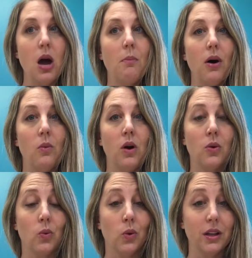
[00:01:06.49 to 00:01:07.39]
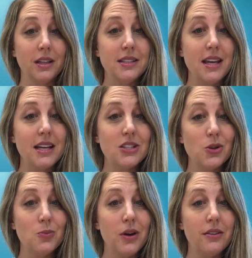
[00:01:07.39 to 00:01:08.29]
But what really takes
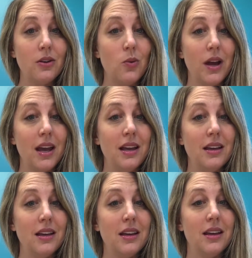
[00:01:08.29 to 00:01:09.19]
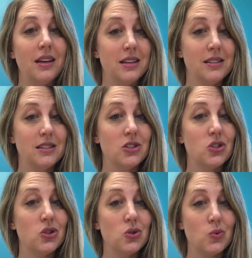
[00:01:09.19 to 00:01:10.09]
her breath away is the
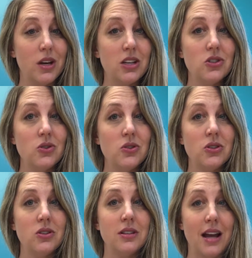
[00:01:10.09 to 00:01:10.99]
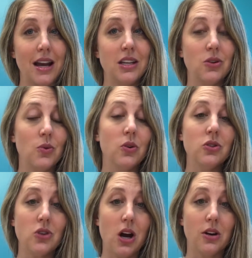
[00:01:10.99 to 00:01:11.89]
stranger's
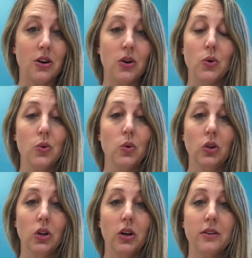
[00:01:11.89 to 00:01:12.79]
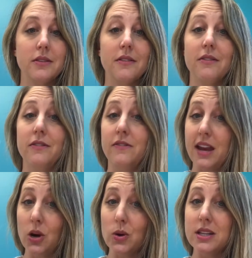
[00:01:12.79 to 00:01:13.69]
9-year-old daughter who looks
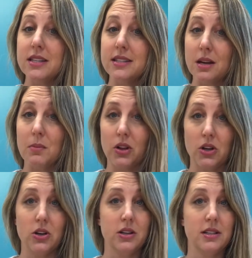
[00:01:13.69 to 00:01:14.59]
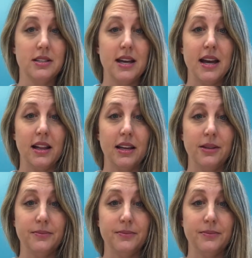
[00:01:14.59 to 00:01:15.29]
very similar to Ellie.